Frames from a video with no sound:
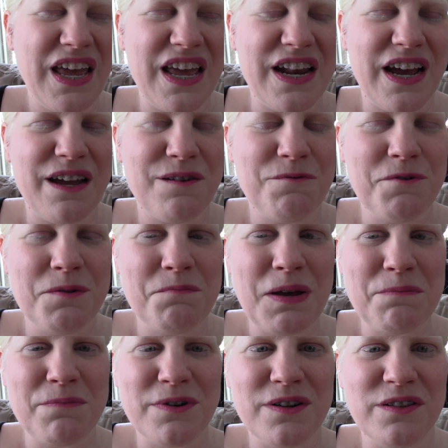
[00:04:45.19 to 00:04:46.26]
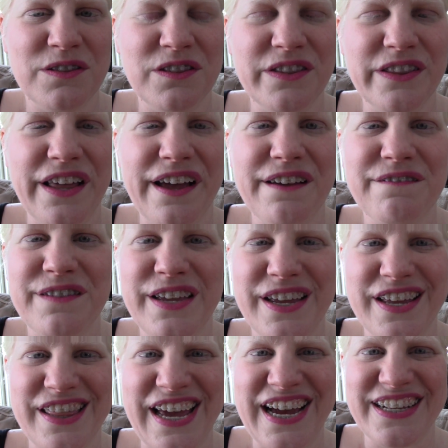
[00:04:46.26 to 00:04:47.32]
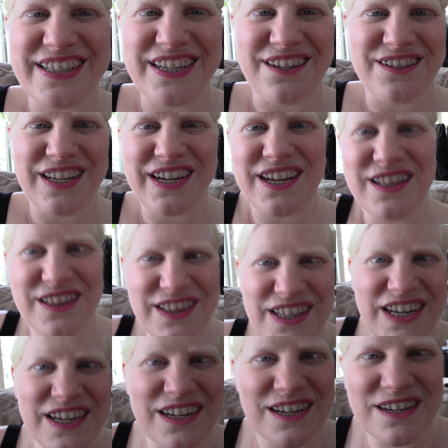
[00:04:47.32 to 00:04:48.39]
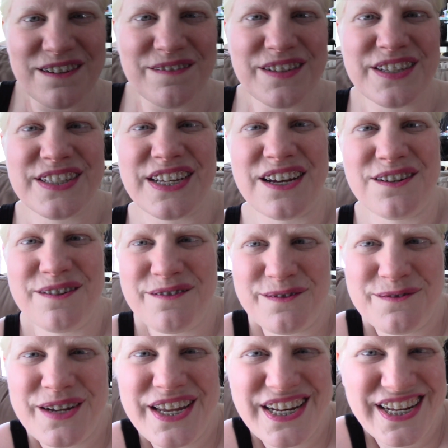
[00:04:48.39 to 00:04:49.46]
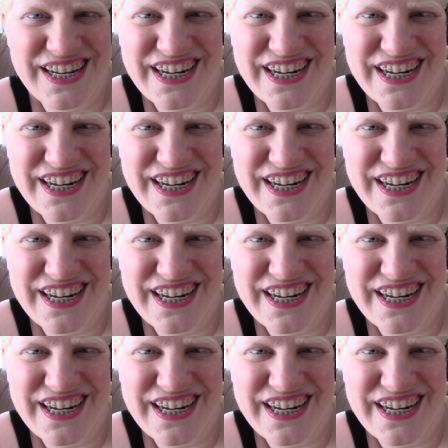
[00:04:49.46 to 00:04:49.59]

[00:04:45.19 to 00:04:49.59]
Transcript: And I remember loving that sound. Like, I love the sound of the rain